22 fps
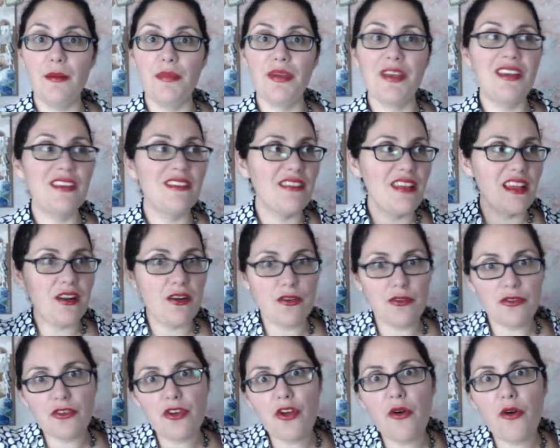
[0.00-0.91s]
because they
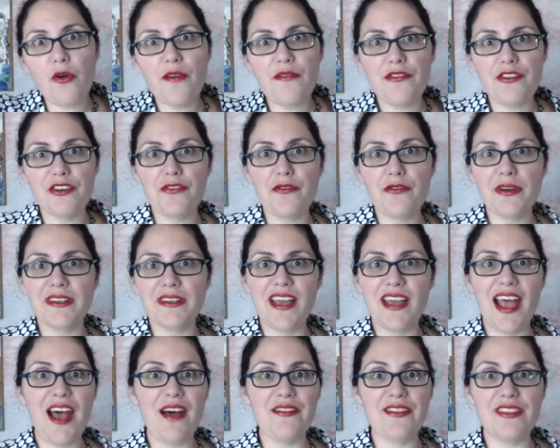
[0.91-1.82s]
don't know if they're going
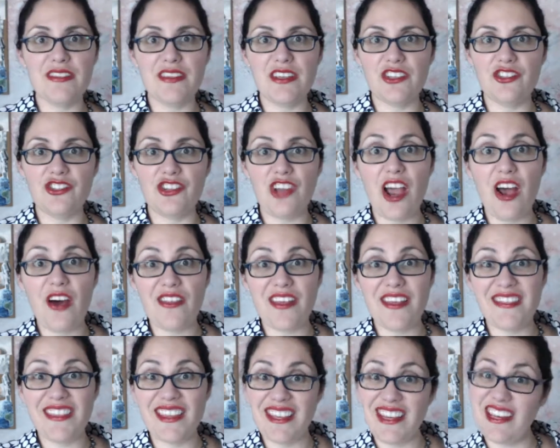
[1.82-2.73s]
to have a sick child
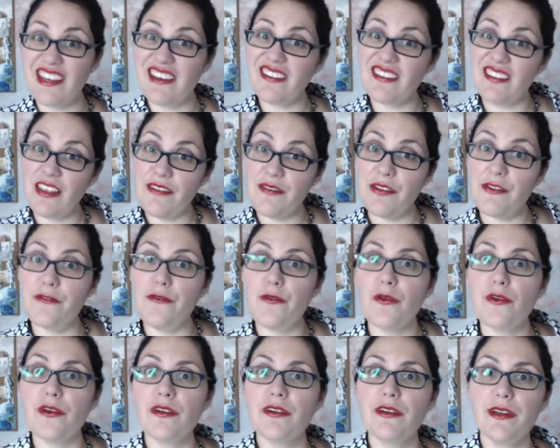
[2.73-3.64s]
that they need to save it
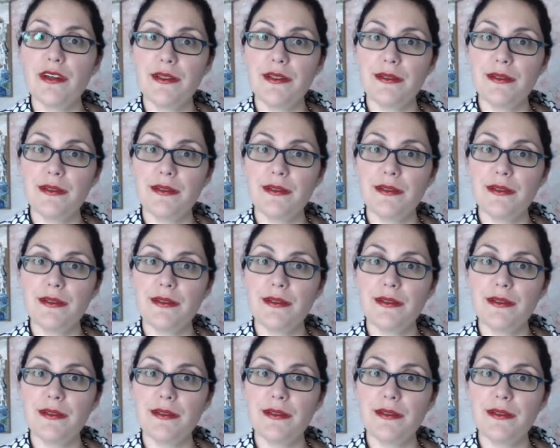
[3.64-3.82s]
for?